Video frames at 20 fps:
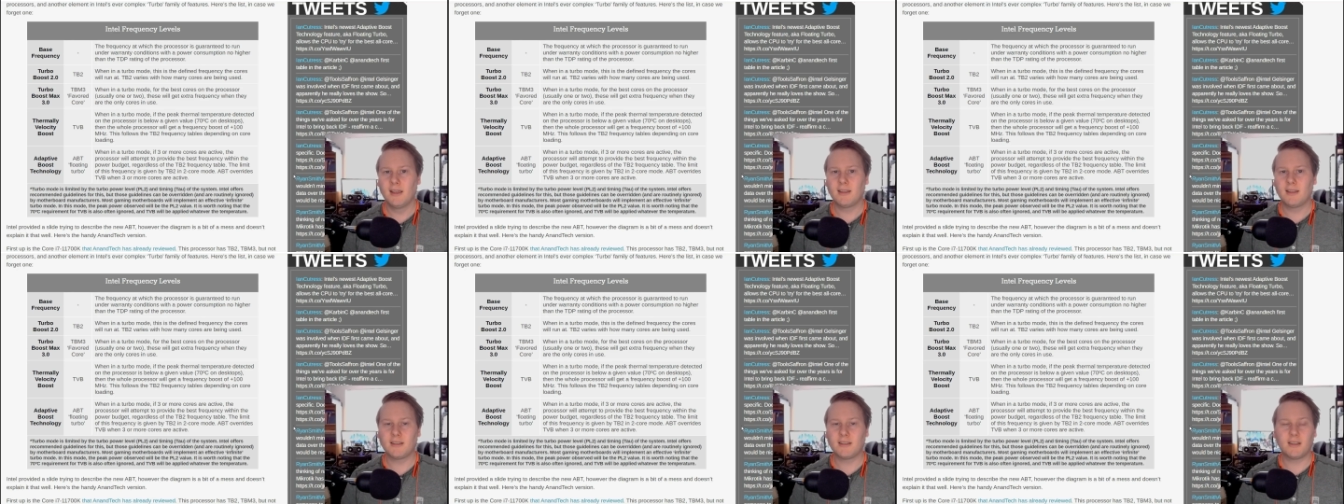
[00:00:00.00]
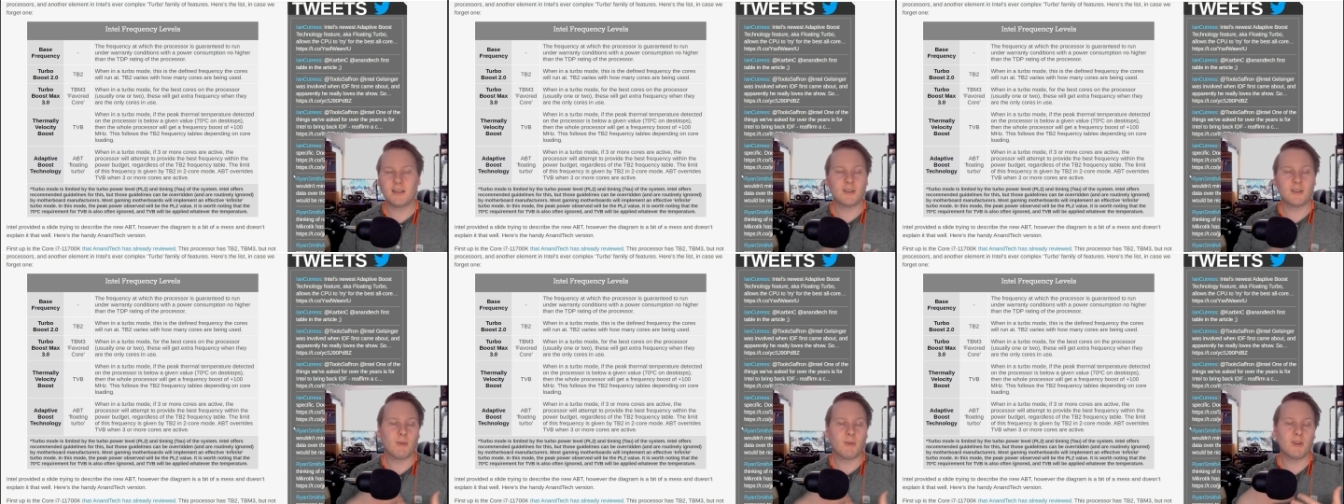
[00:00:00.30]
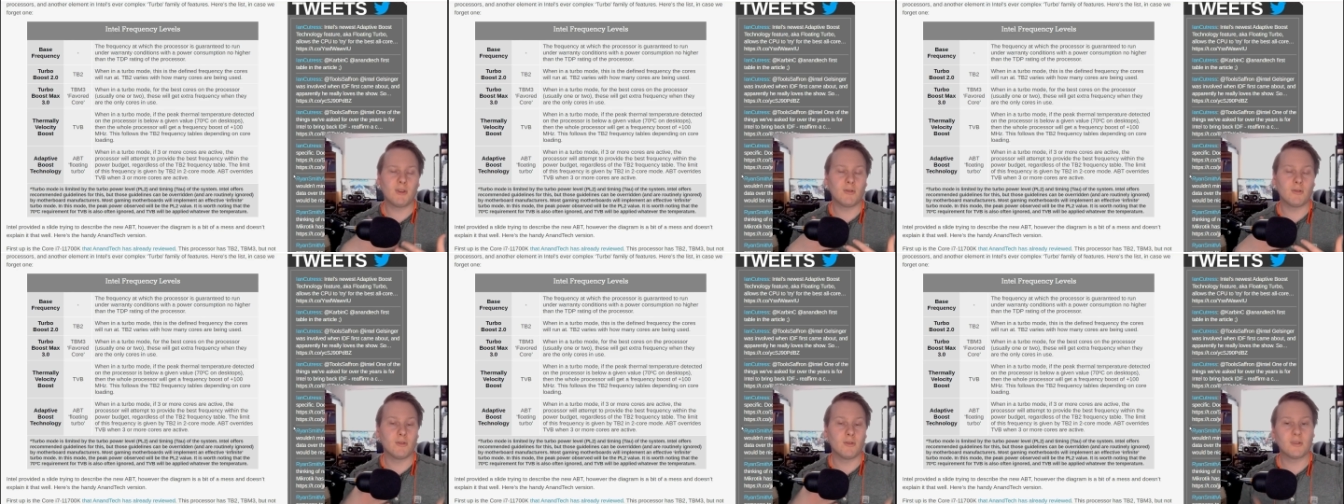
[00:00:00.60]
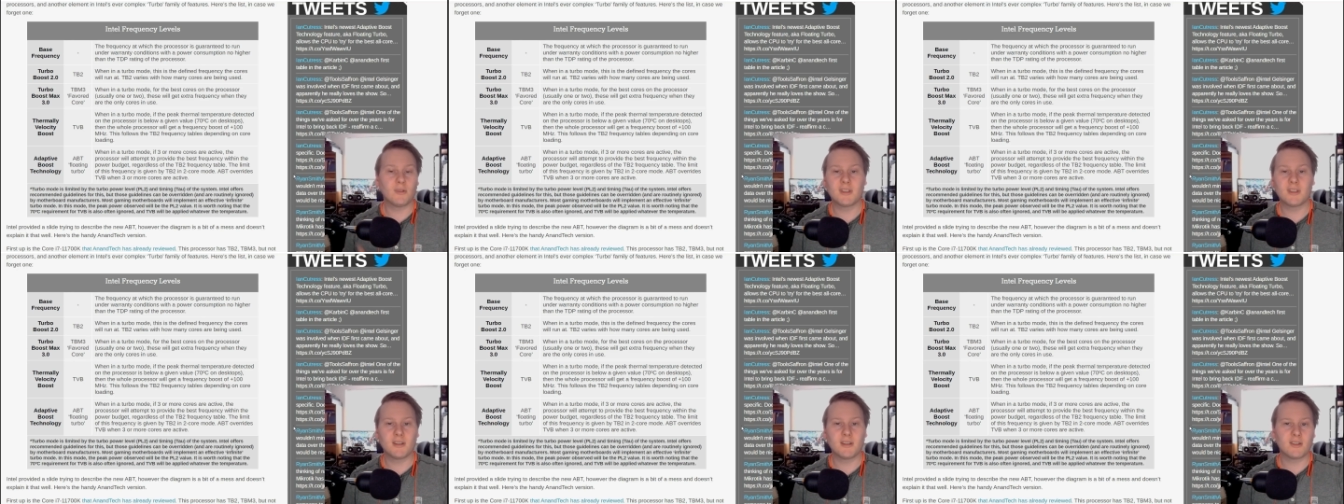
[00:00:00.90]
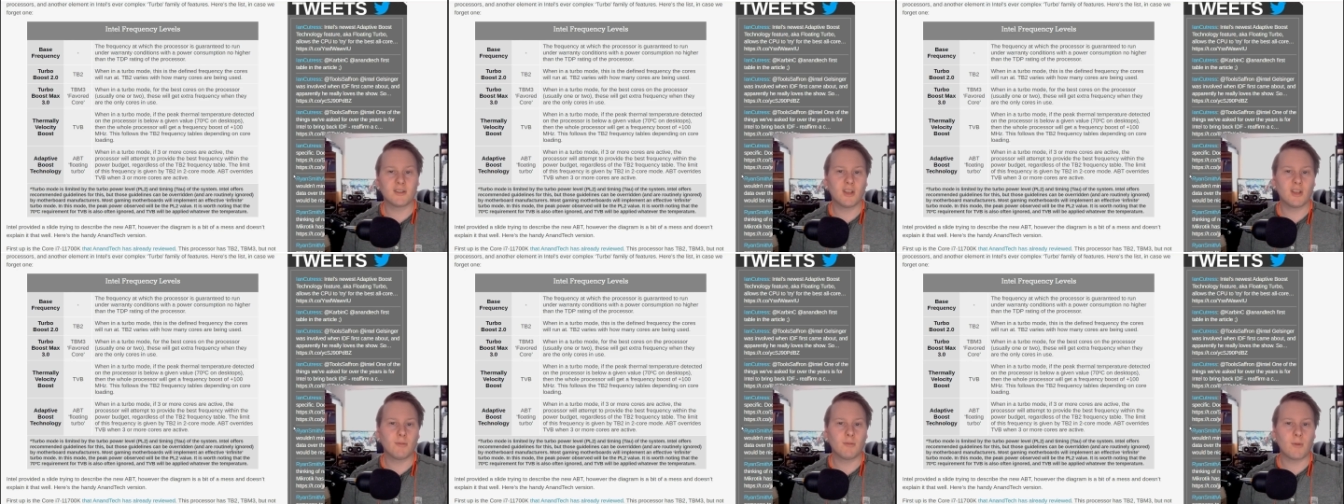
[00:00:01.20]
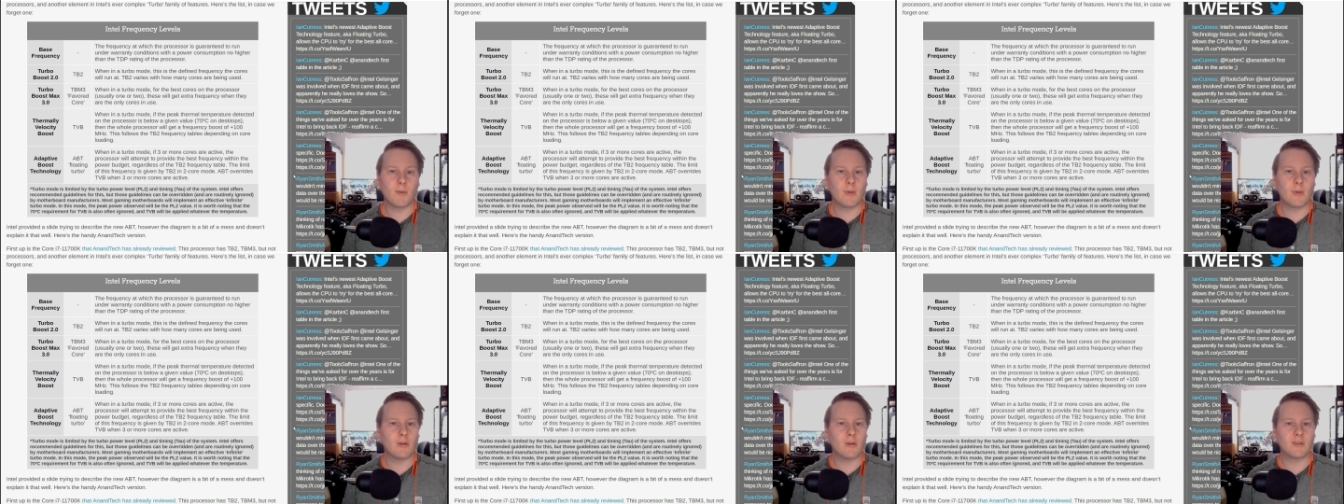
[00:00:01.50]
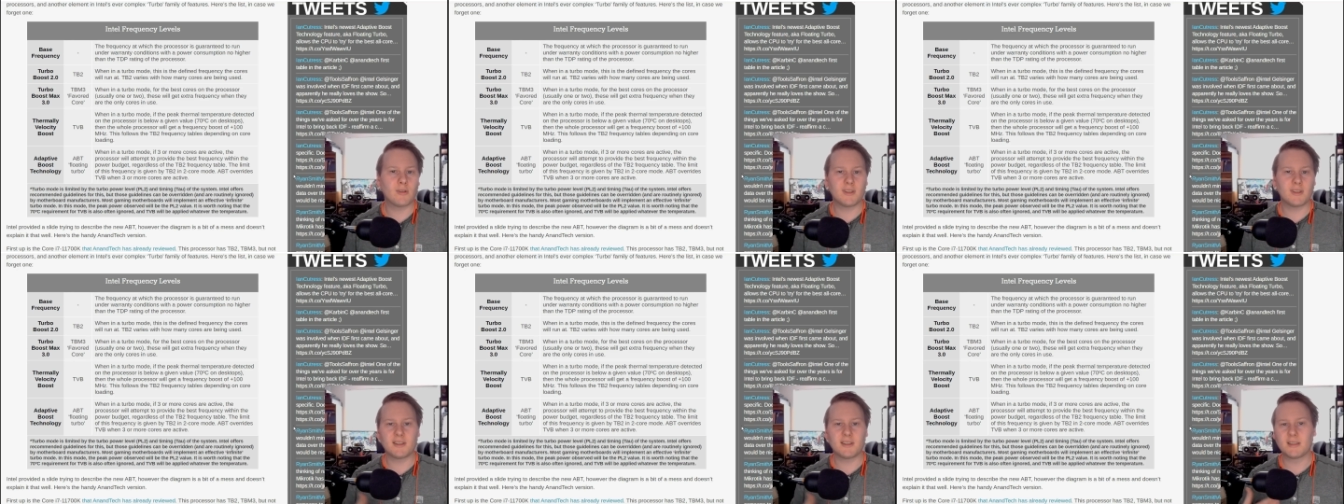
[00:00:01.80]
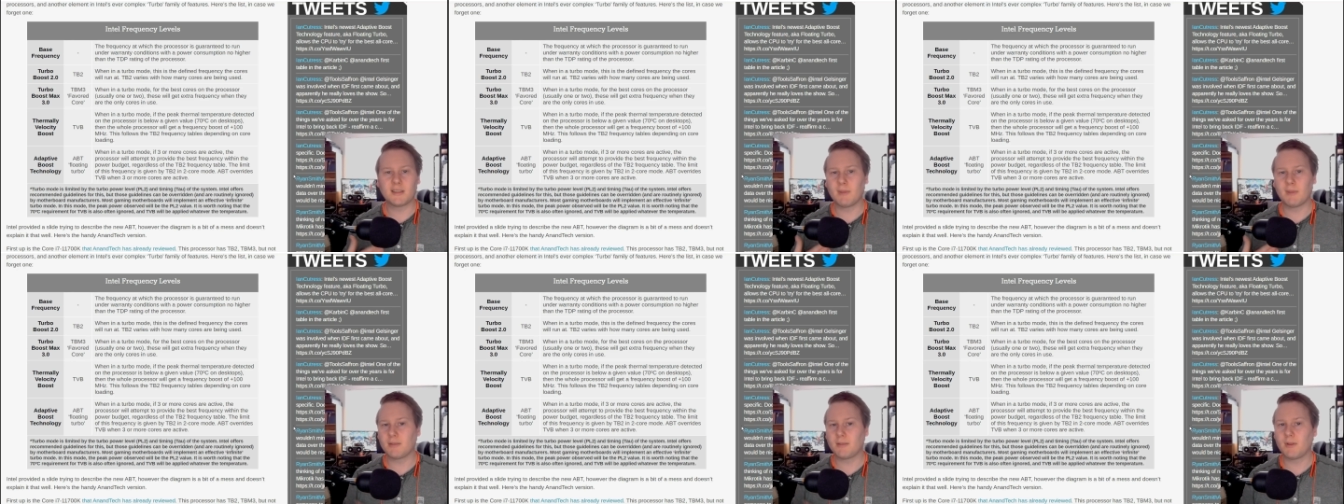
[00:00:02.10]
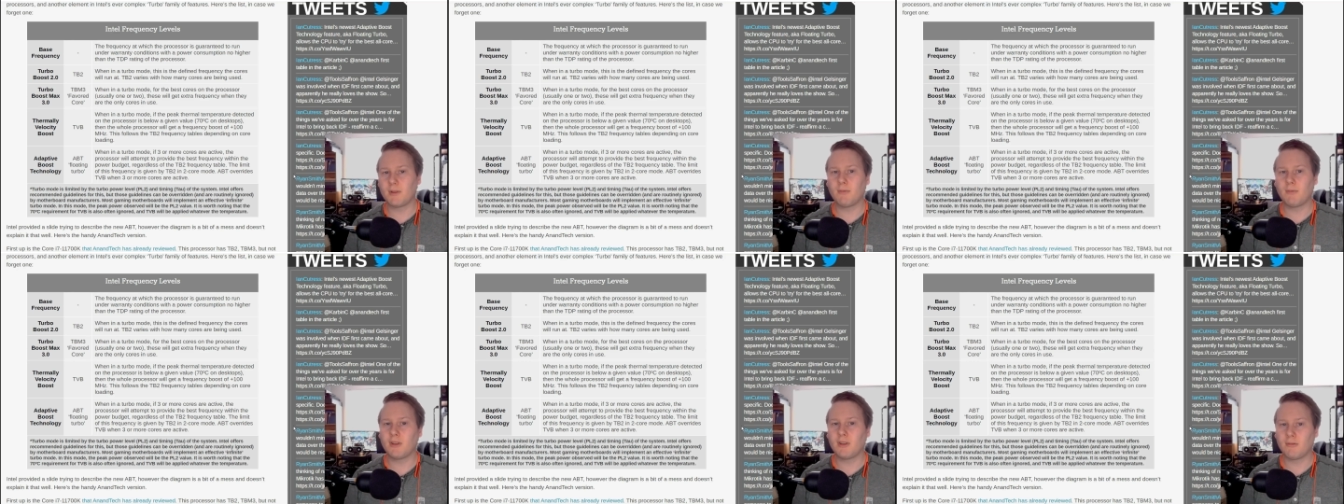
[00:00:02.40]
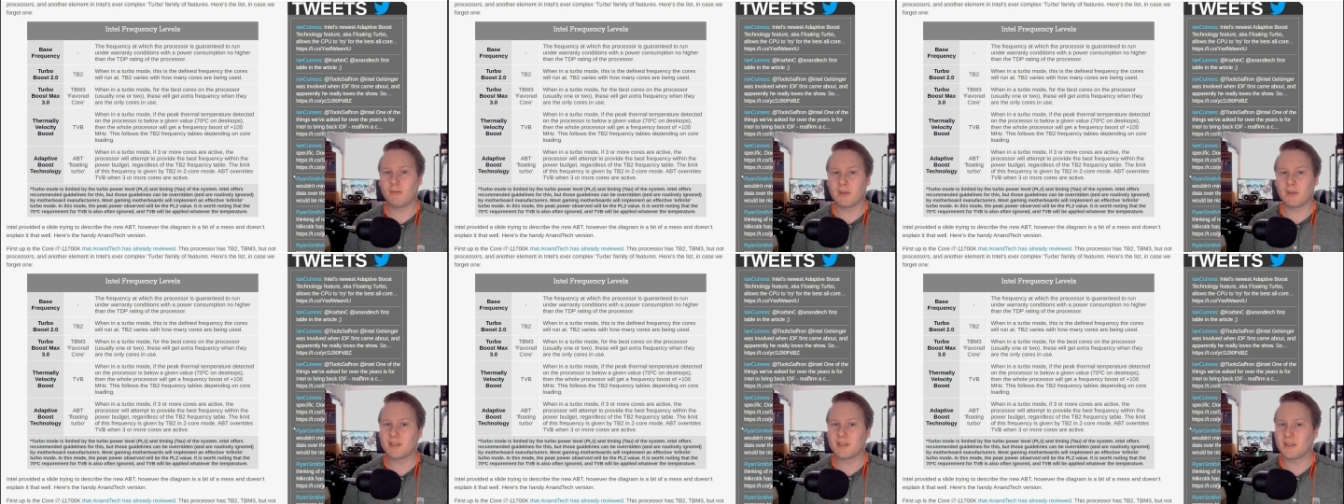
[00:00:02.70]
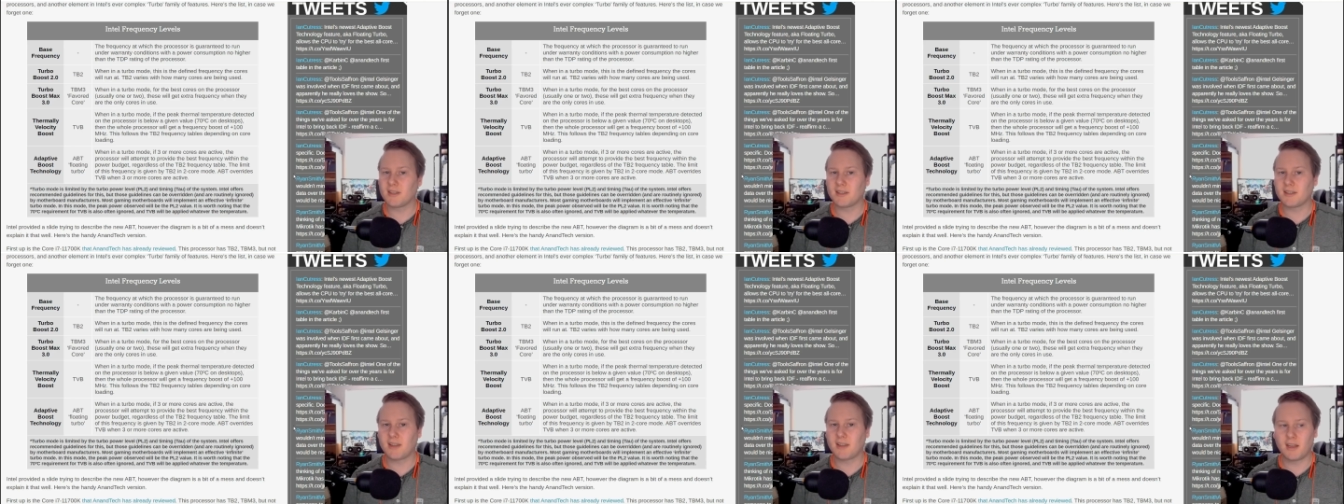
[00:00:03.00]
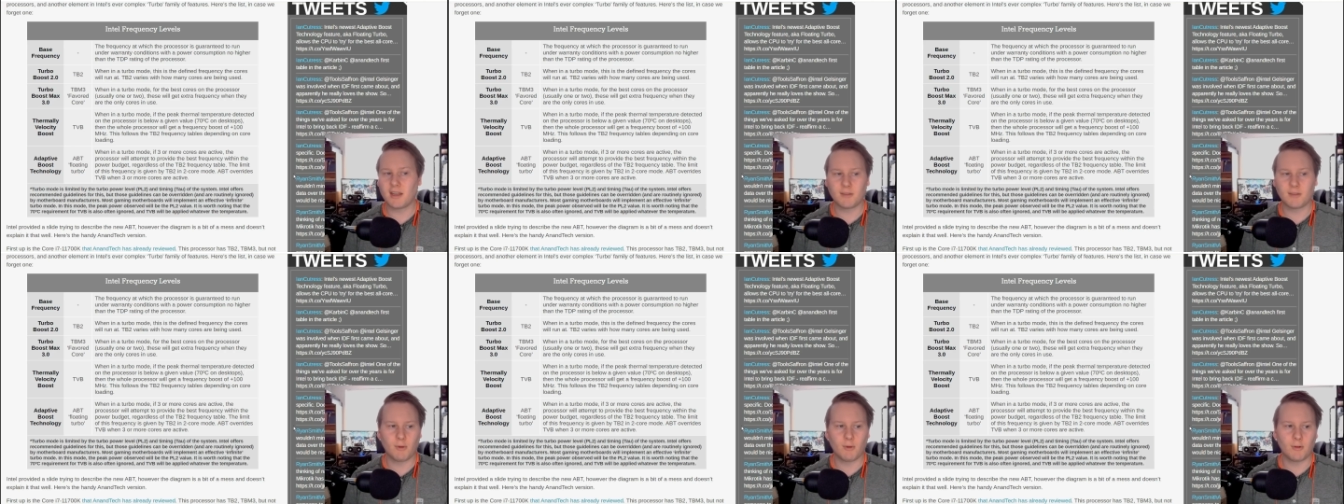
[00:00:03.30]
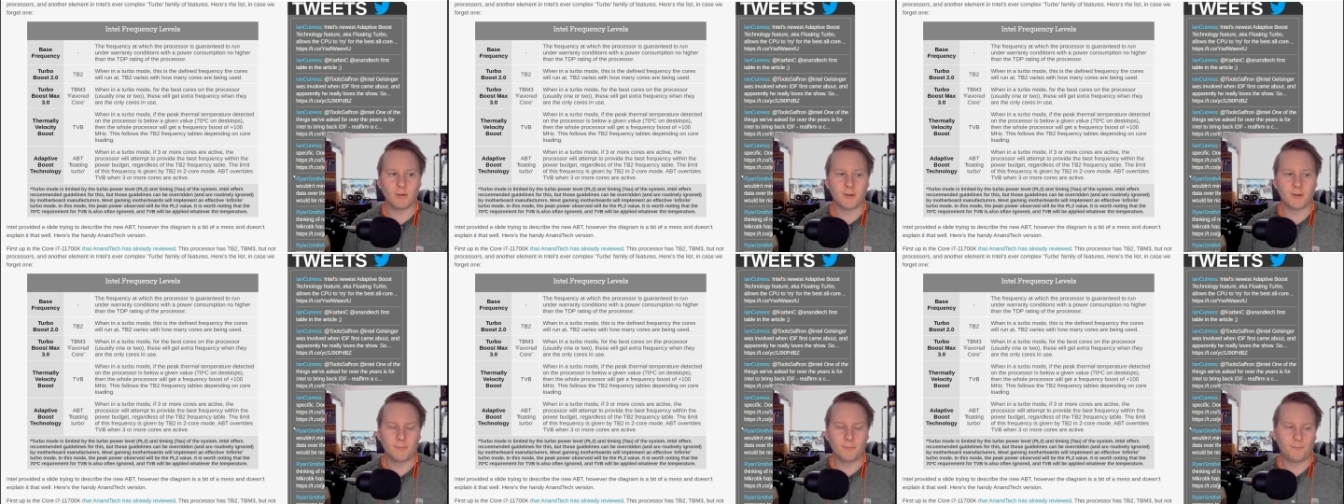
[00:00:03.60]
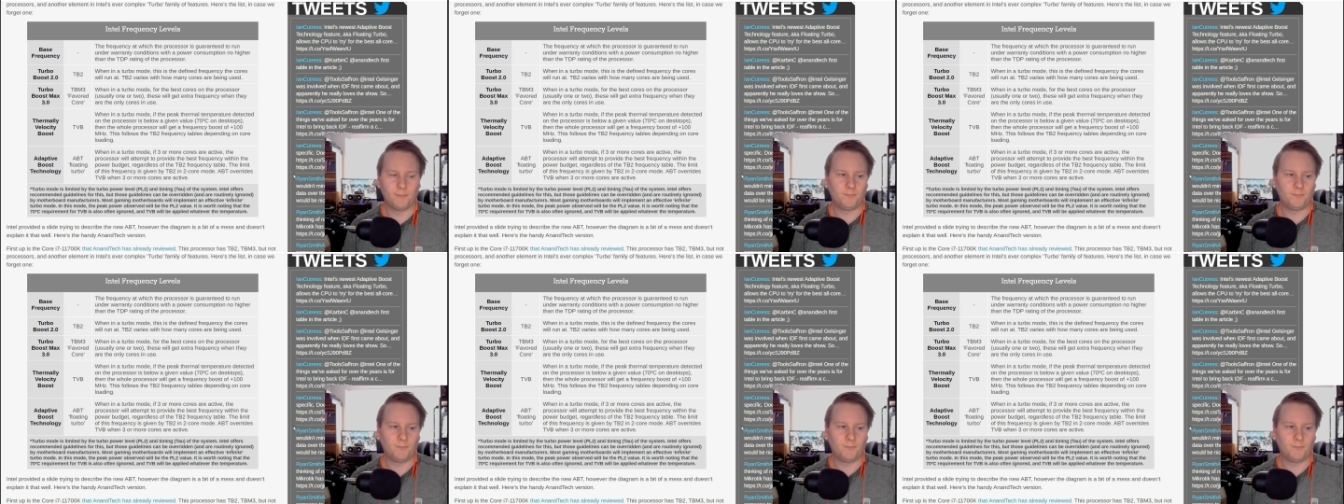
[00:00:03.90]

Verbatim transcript: This is when you're not in a turbo mode. This is meant to be when you're in a sustained mode.